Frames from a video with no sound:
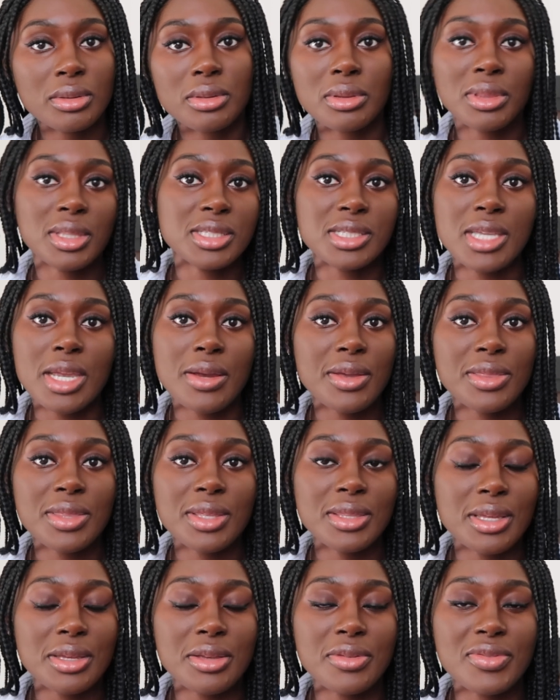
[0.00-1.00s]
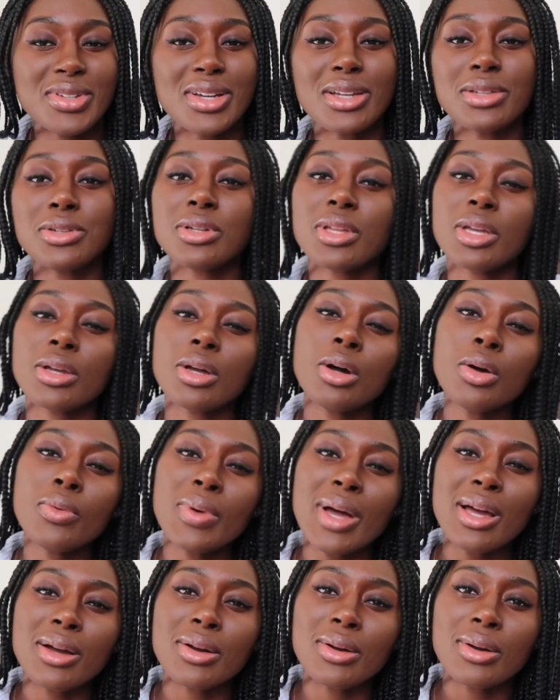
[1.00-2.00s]
the scary thing that you've done, you're like, oh
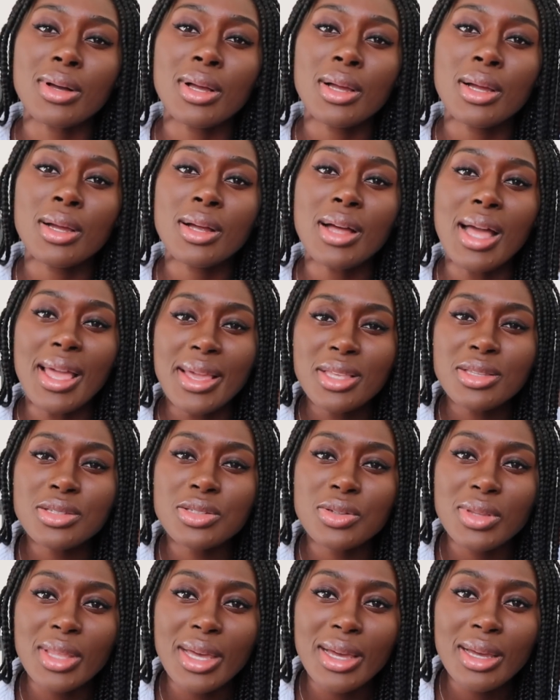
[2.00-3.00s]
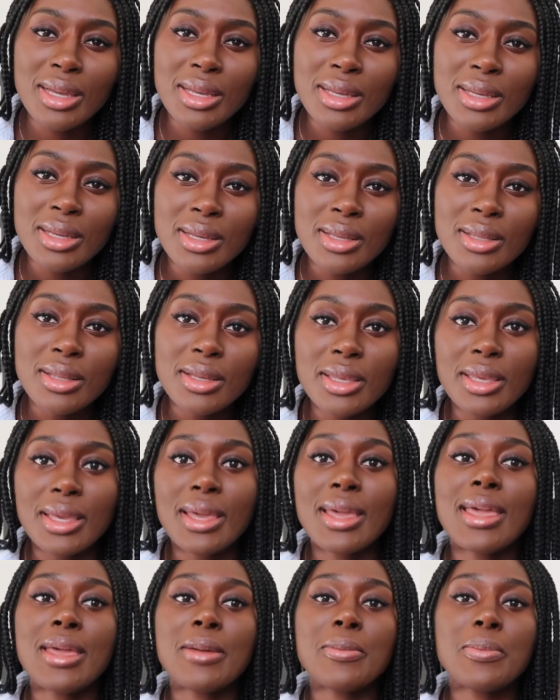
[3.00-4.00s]
wow, I can do that. Like,
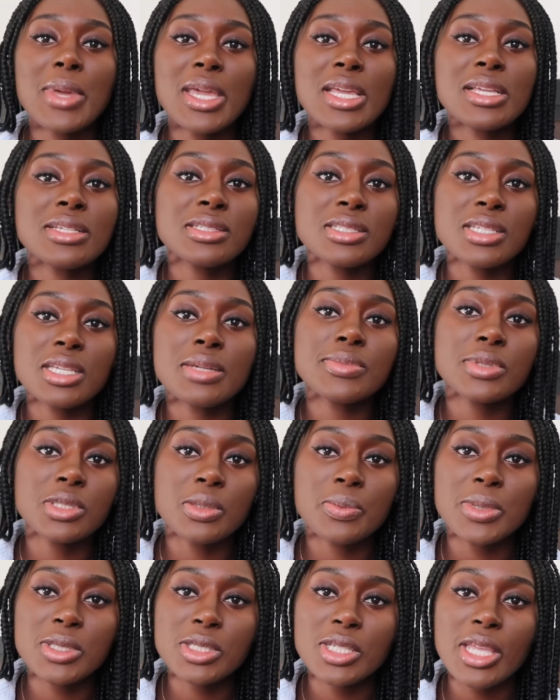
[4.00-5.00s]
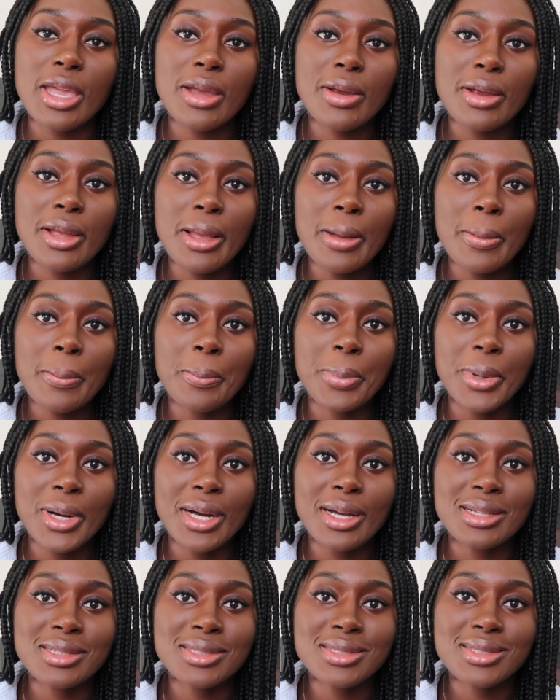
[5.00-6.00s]
it may seem super scary,
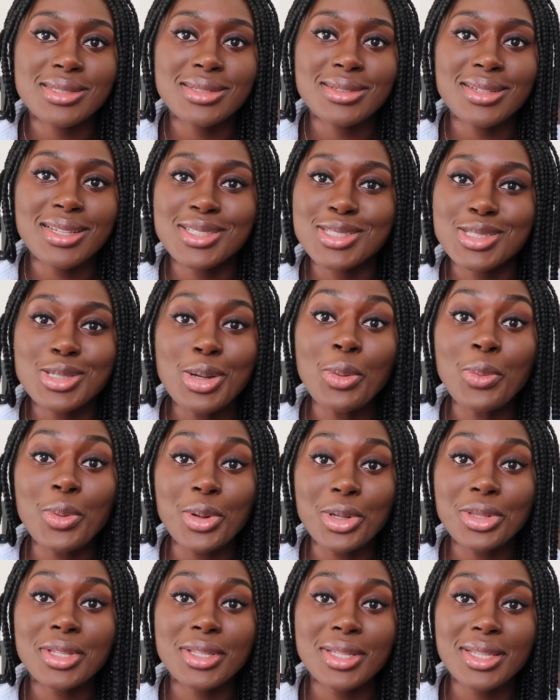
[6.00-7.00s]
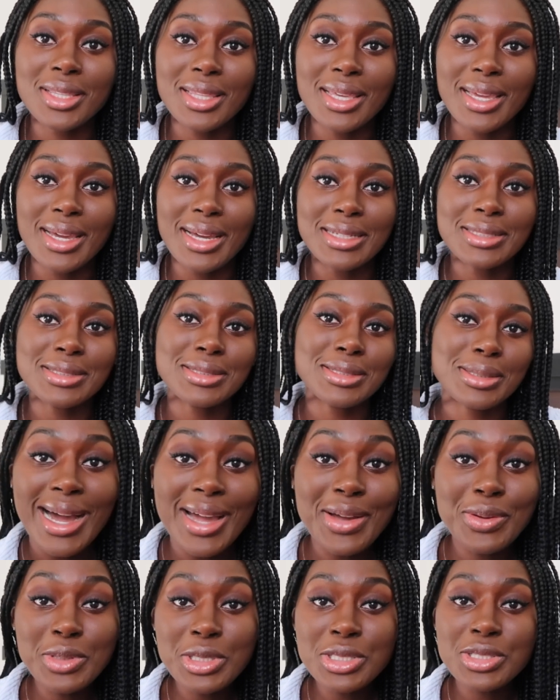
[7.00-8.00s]
but it's so worth it in the end.
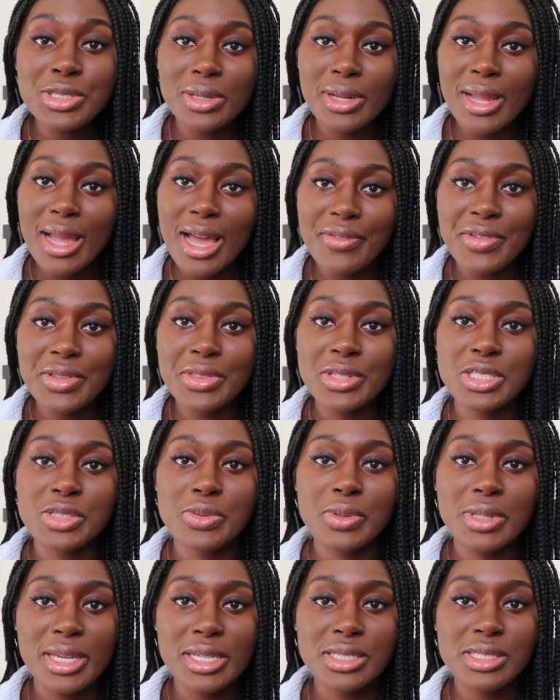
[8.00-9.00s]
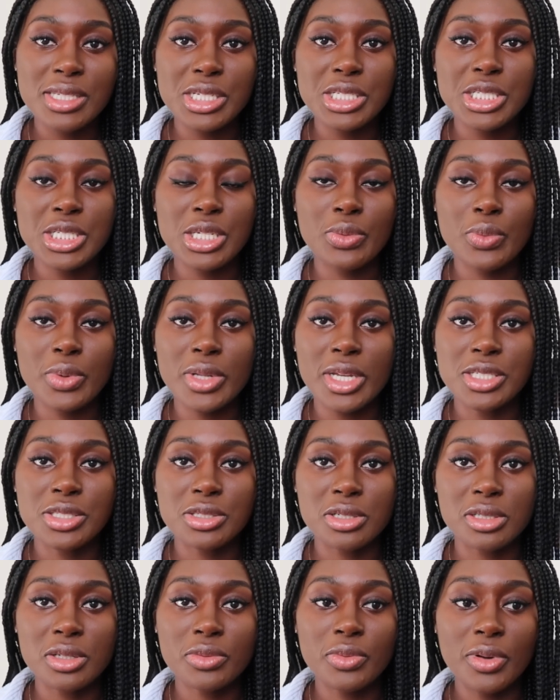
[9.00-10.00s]
I only started having this realization when I
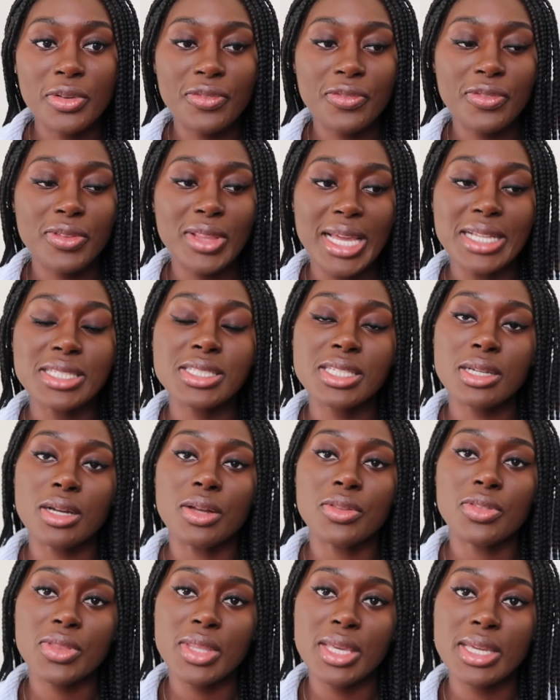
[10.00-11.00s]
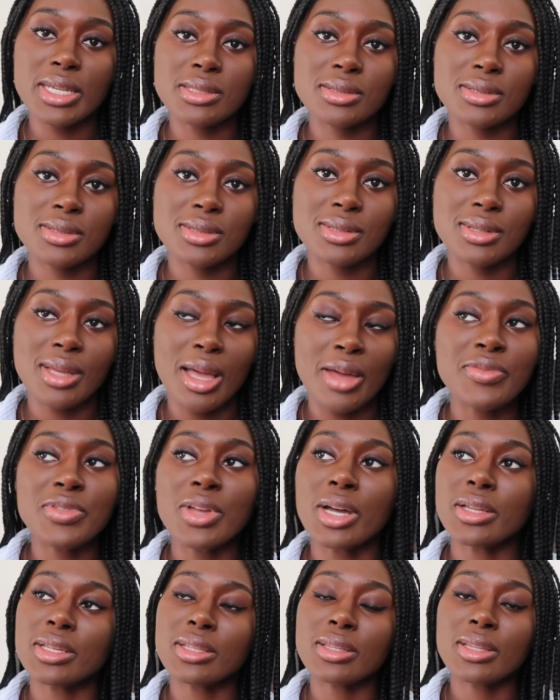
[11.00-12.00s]
started reflecting on things I've
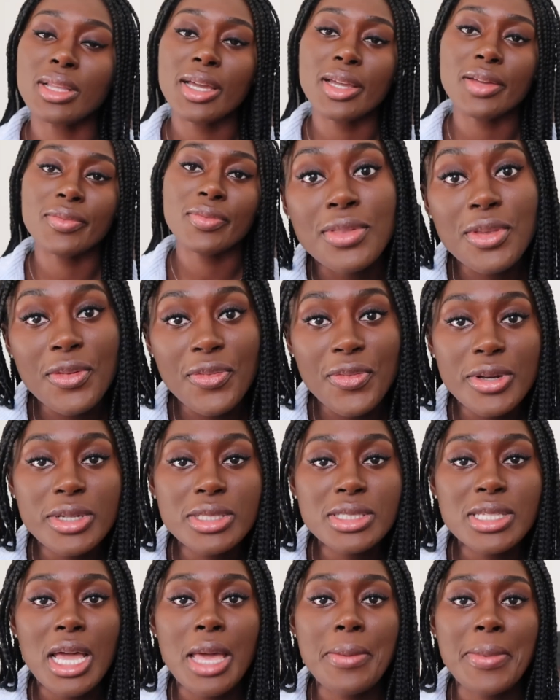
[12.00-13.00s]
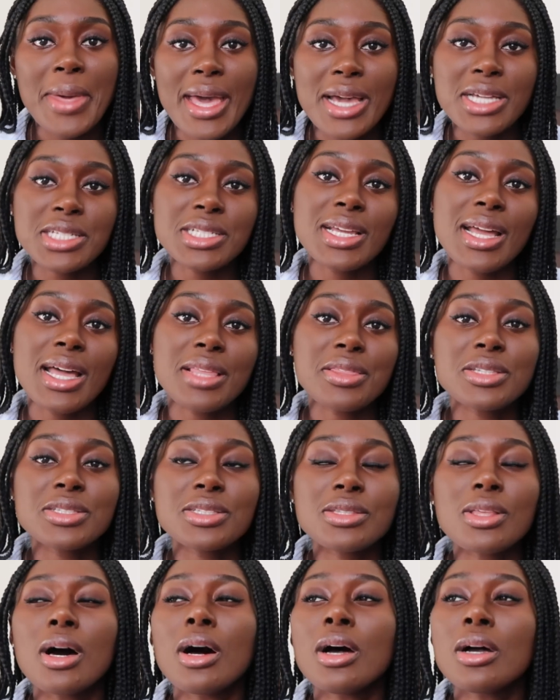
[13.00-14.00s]
done in life. The first time I actually had this
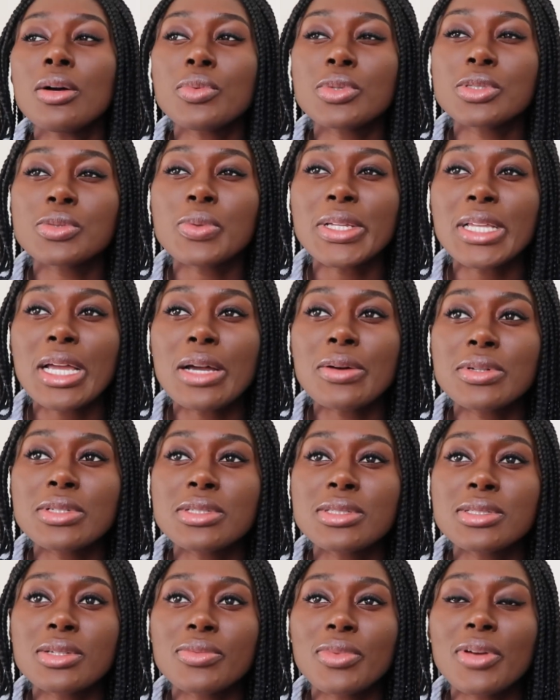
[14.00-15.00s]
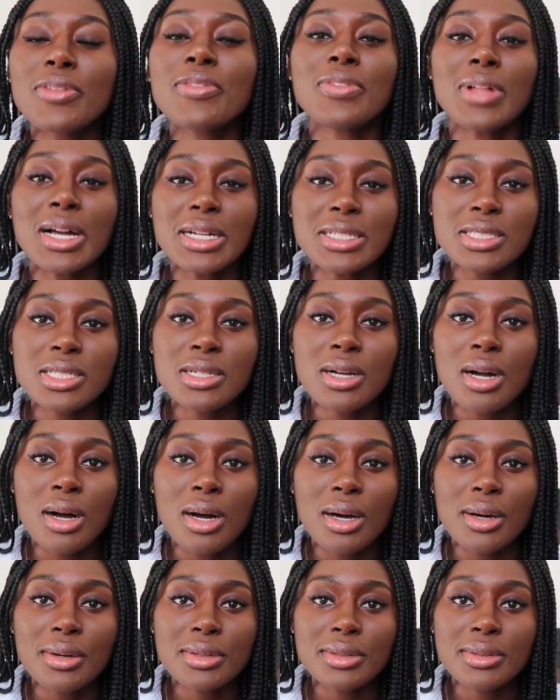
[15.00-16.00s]
thought was when I was reflecting
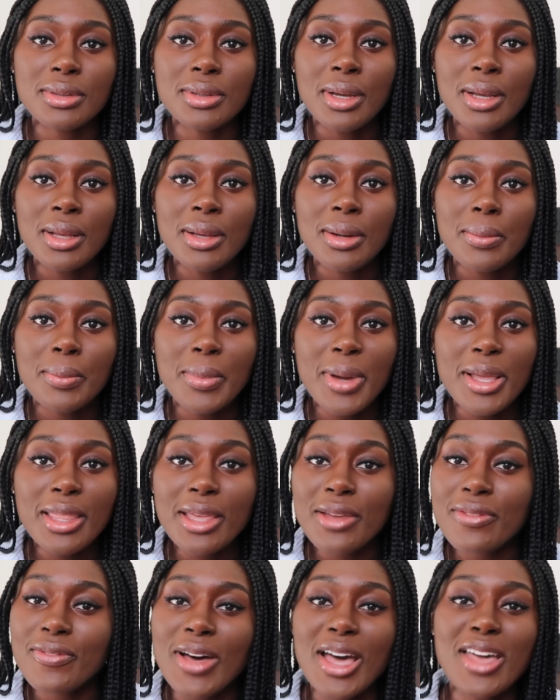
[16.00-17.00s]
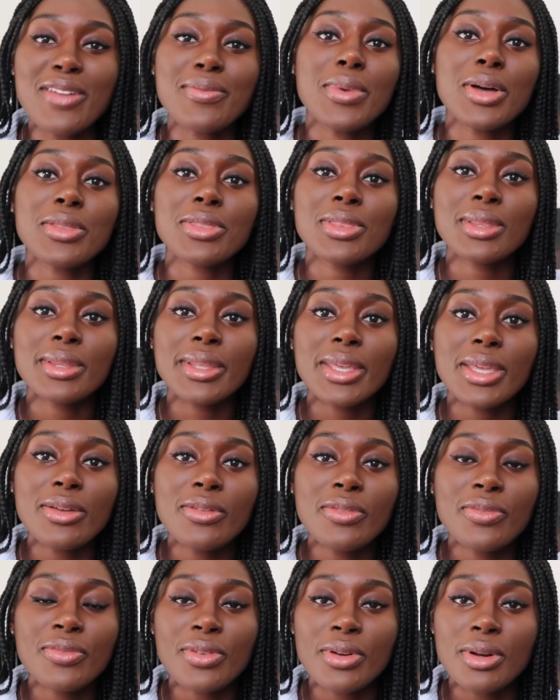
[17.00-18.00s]
on my like 5-month
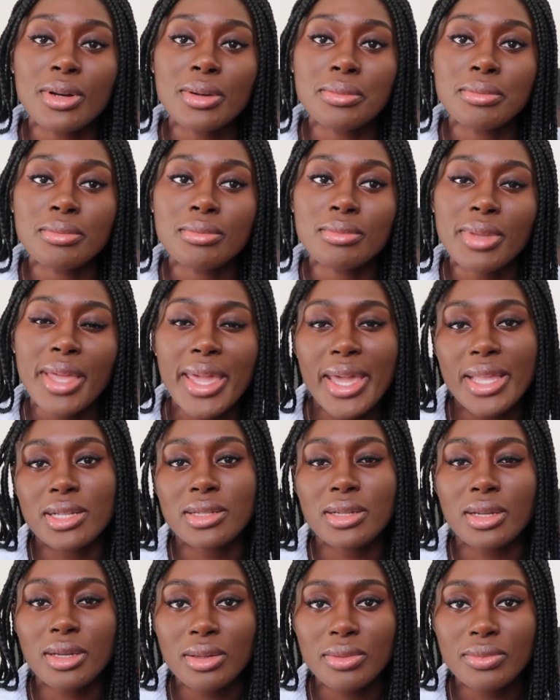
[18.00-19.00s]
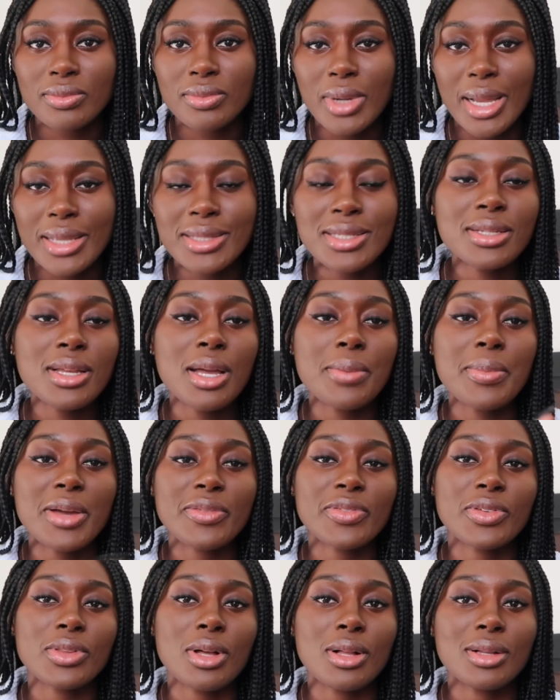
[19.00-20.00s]
leave from Canada. I did come
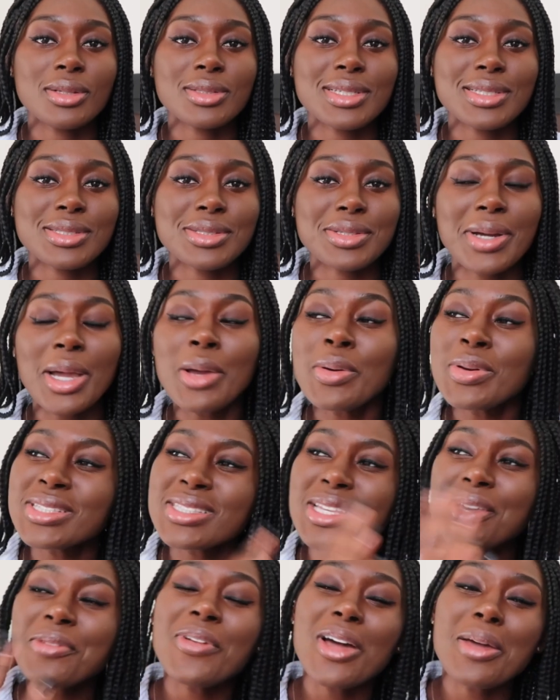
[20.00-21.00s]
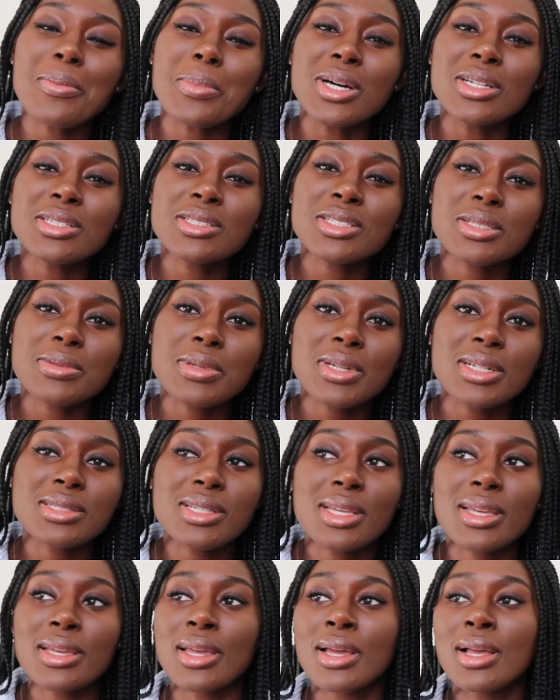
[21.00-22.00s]
back for the holidays though. I always say 5 months just because
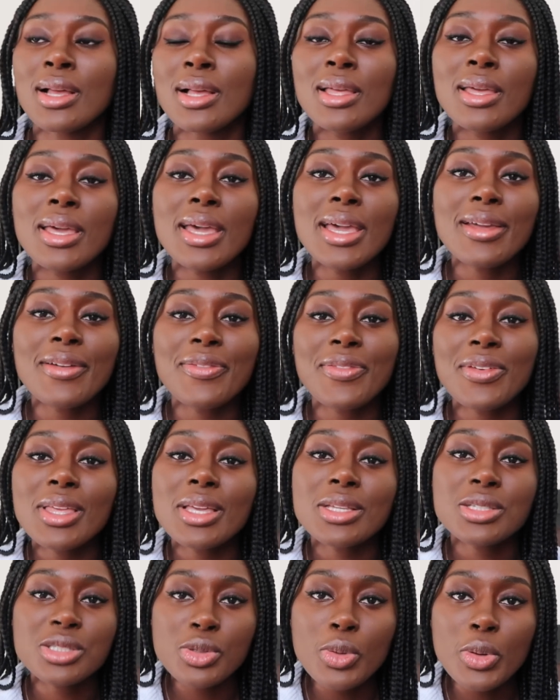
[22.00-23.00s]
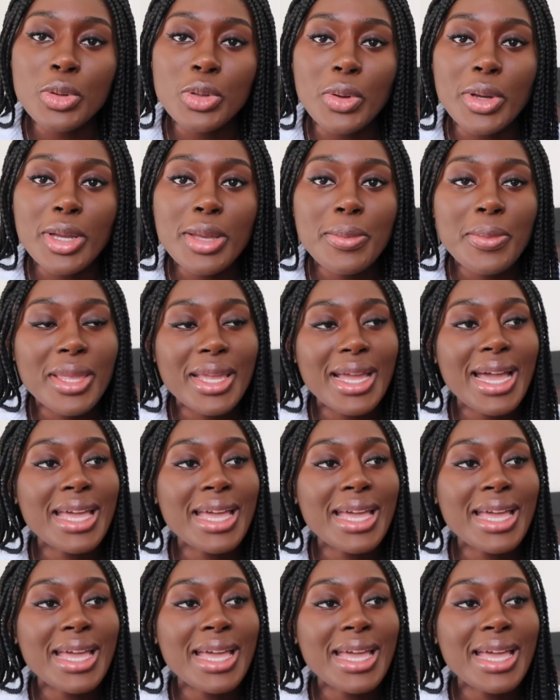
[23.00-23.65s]
like, I feel like it's so annoying, but